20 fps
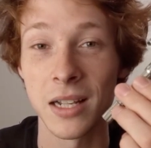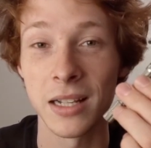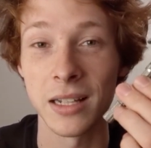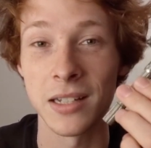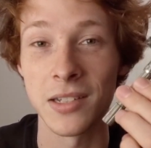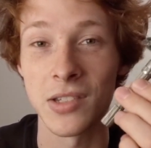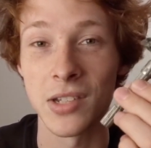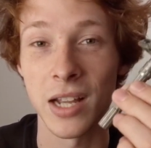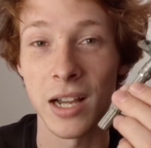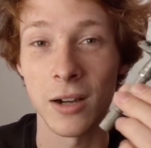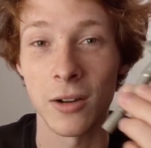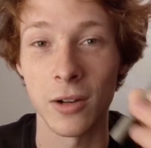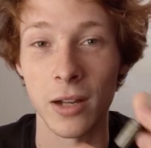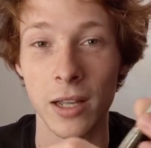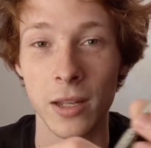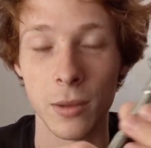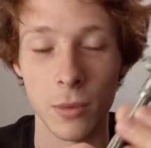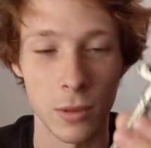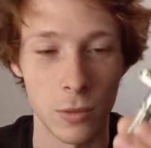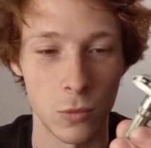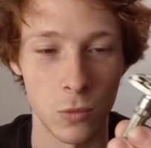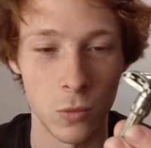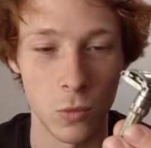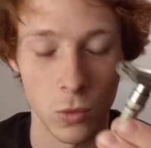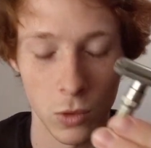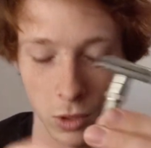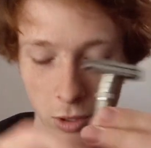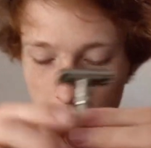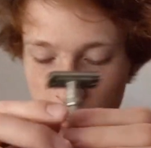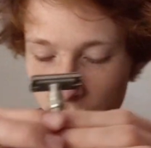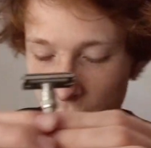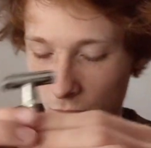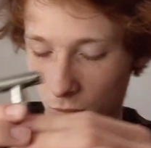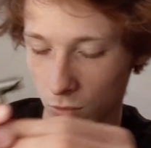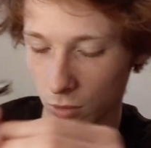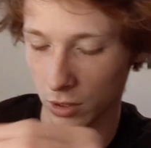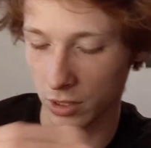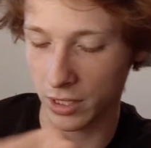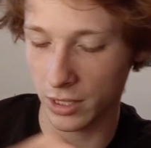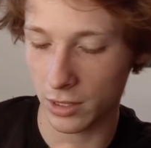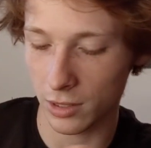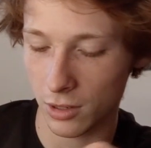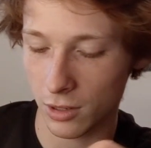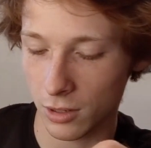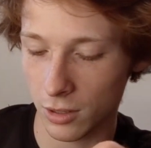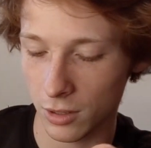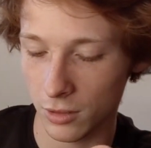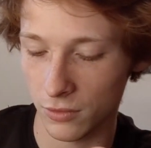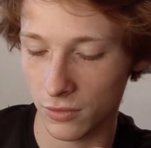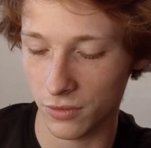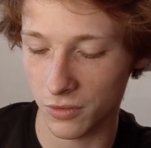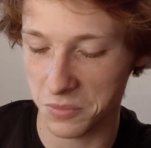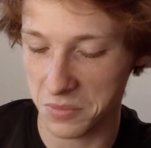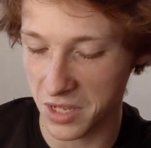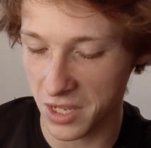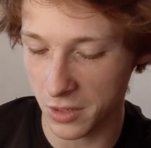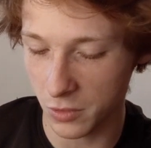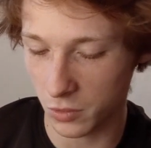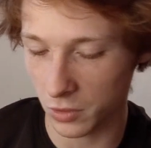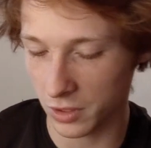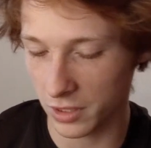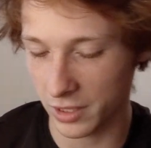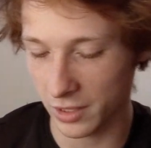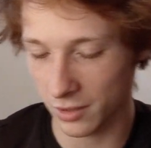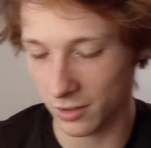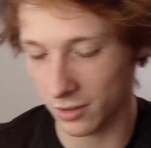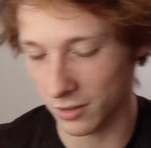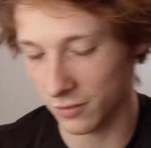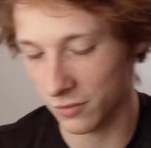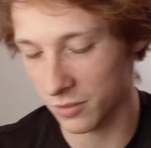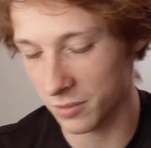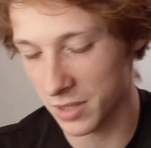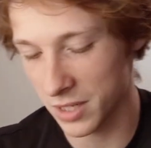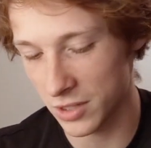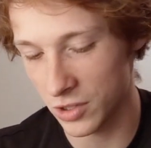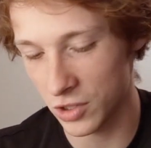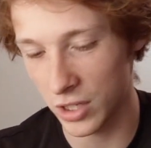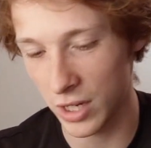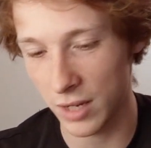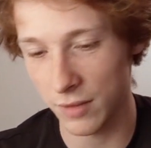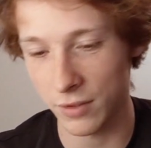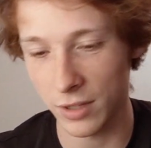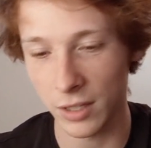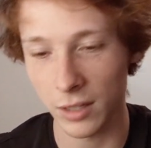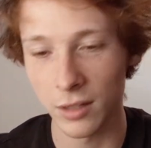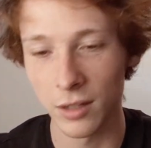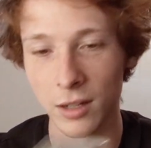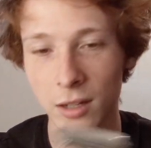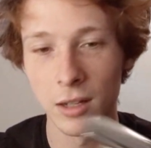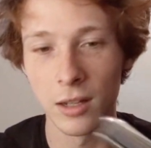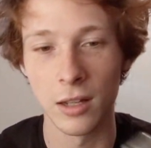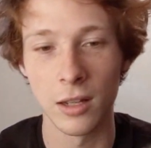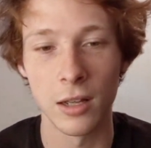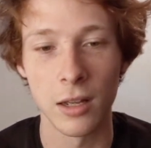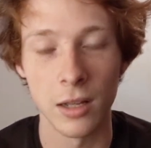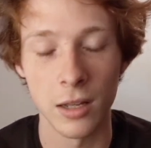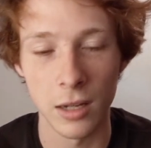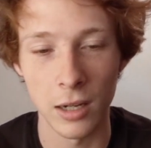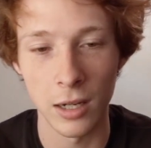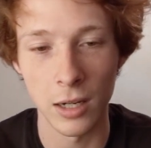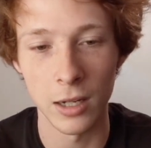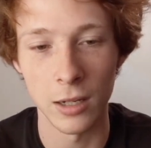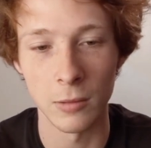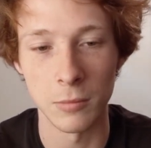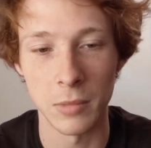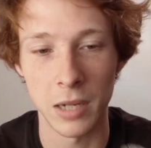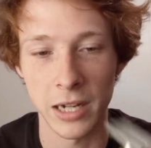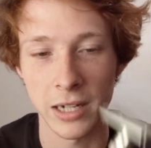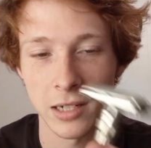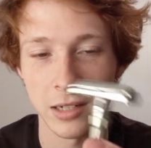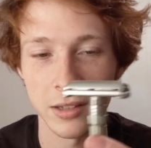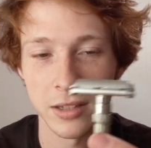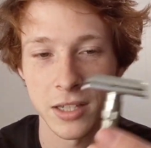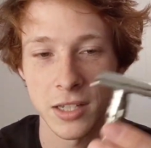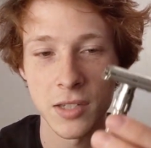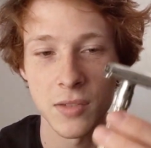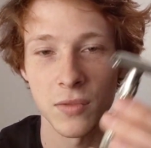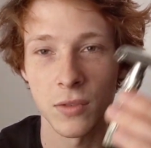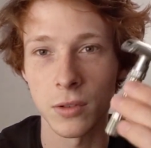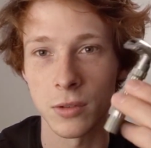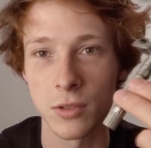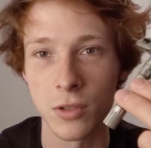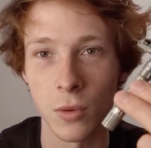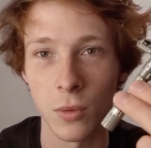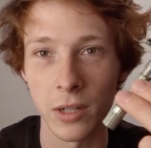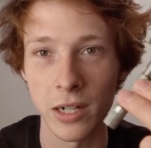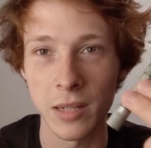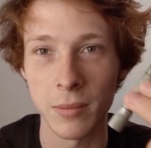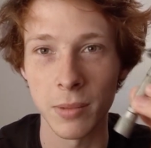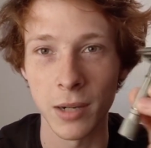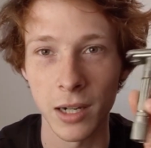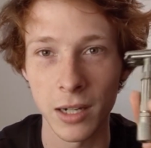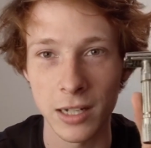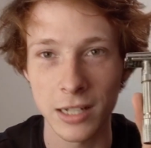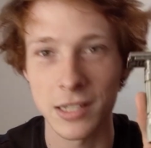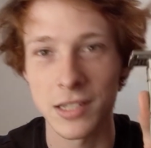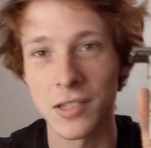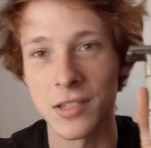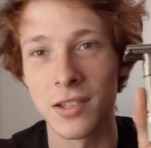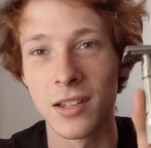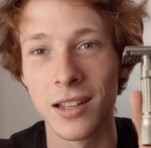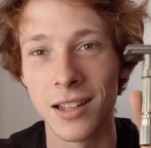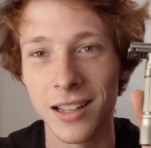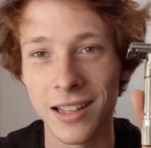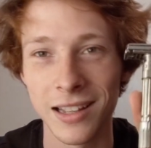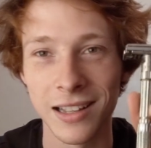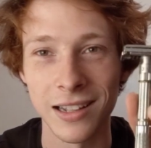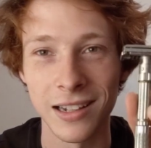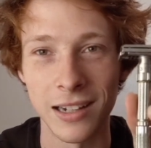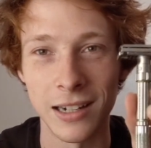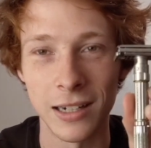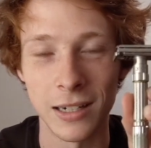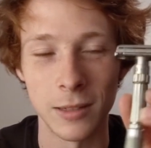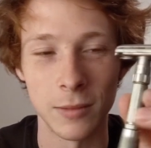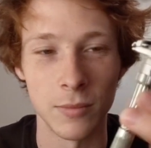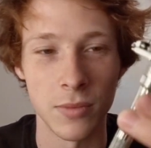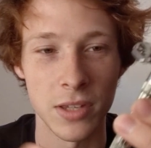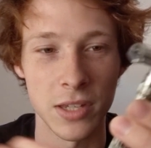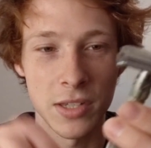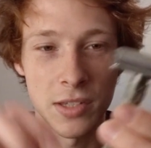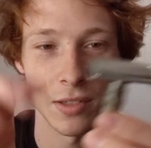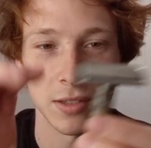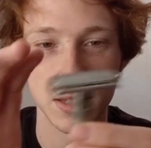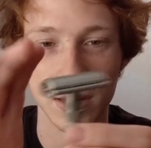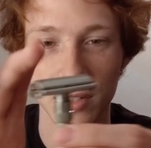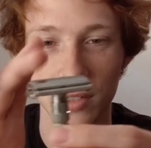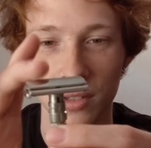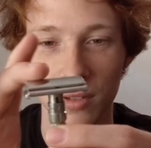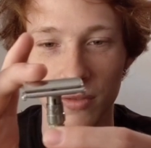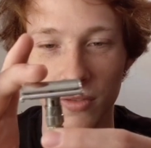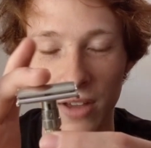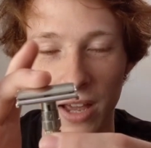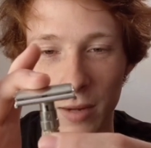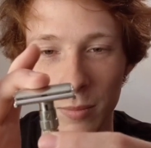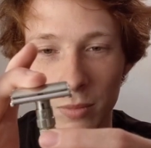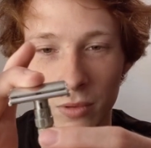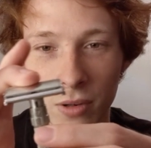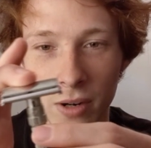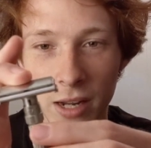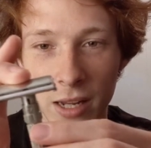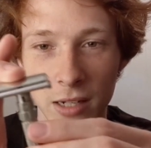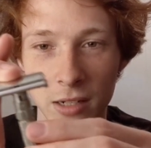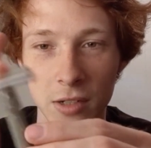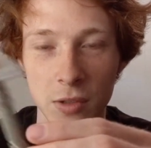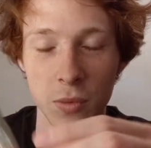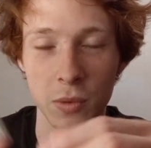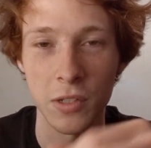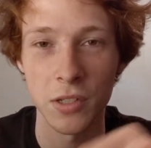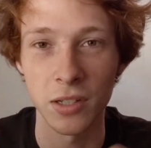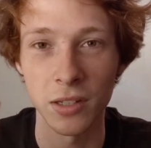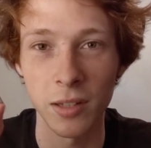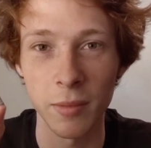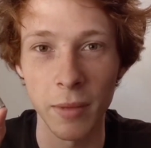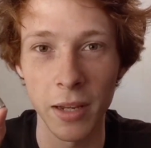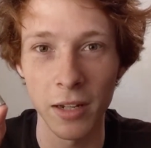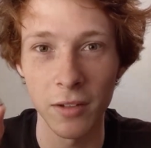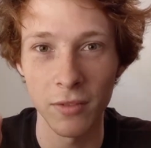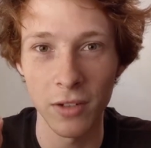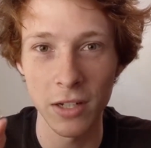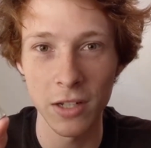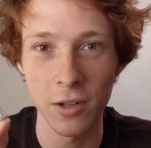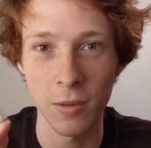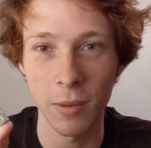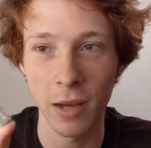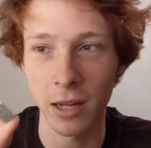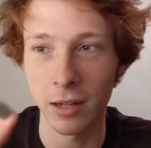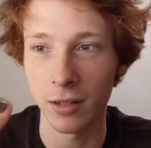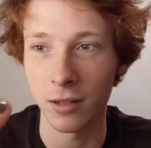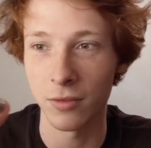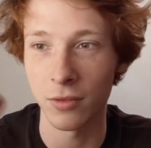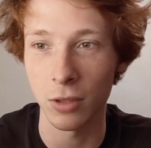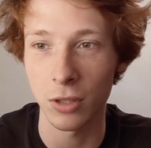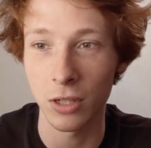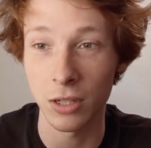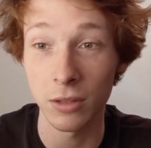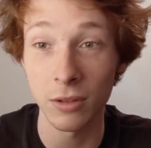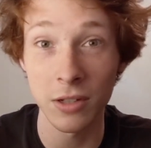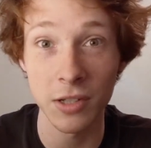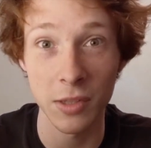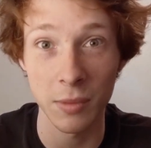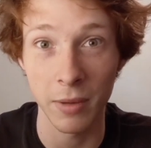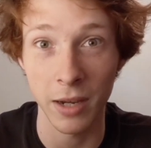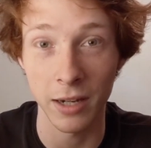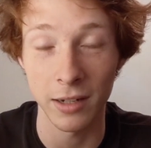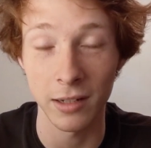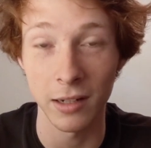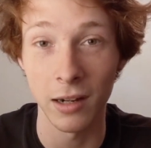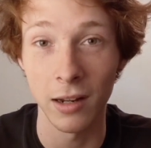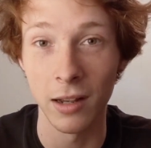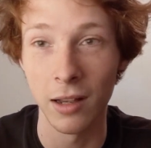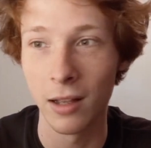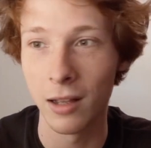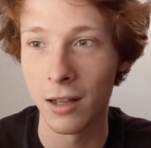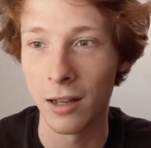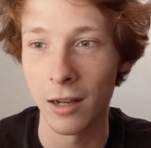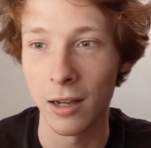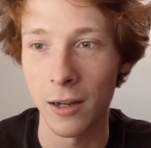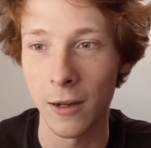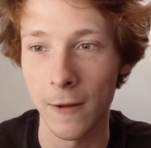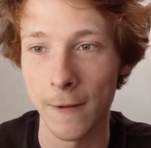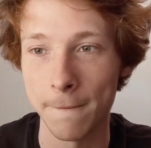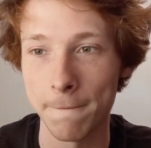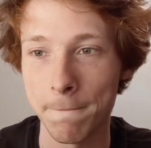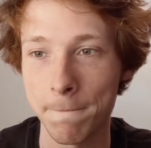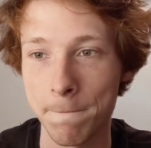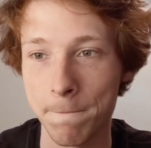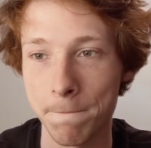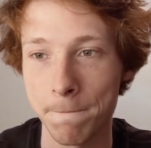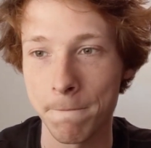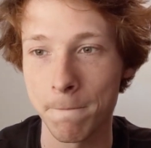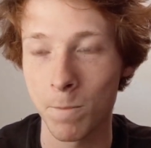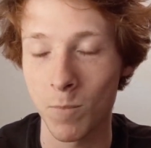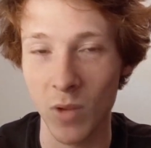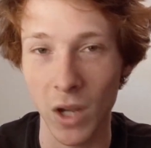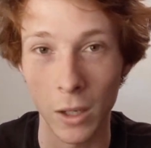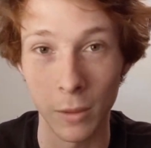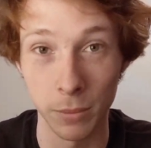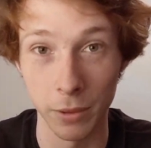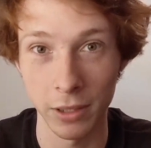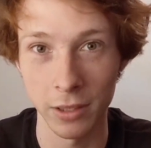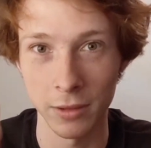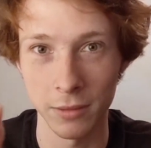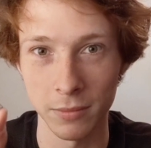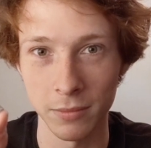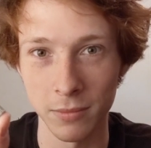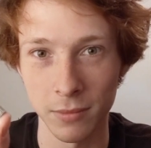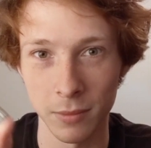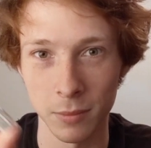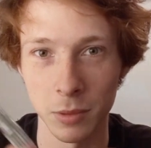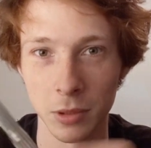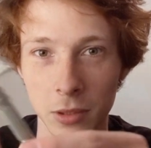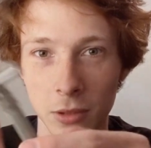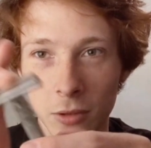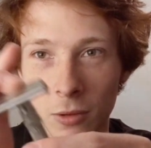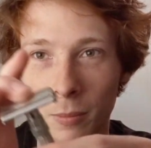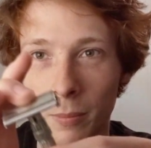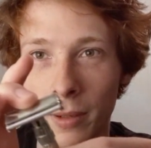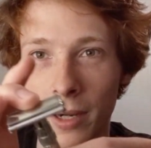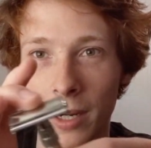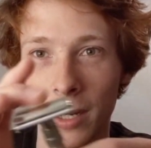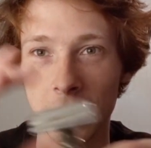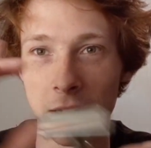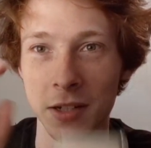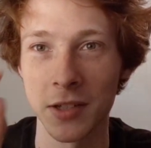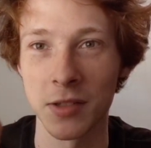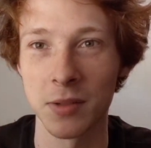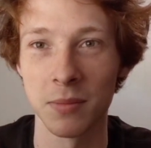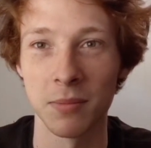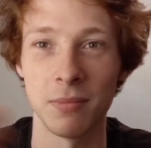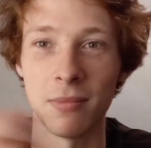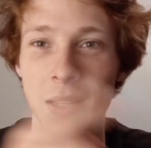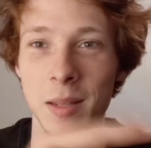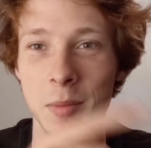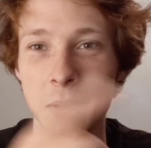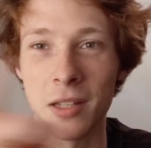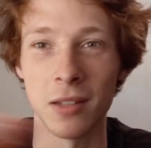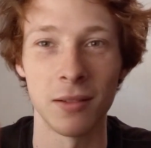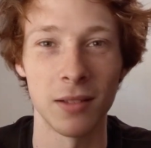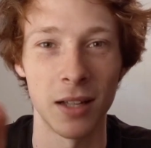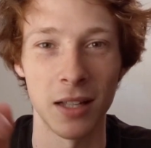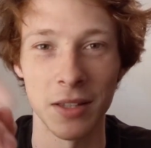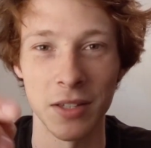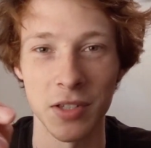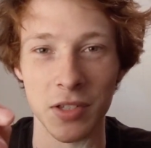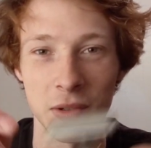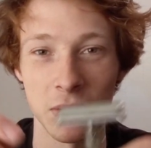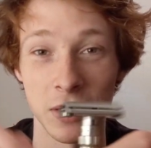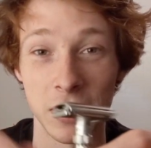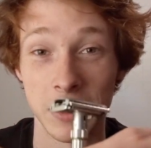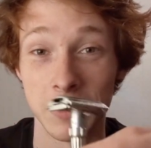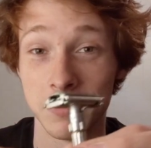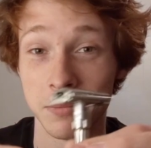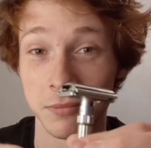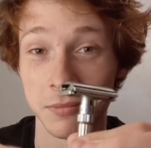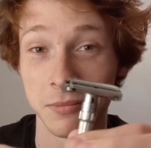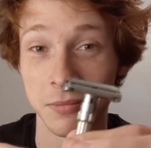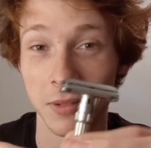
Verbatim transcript: it is now a work working hard for me, working hard for me shaving. Um, I got this for 20 bucks. Um, this this is a fat boy. I just recently made a video about it. If you're curious about it, um, I'll put a put a little box maybe on the screen.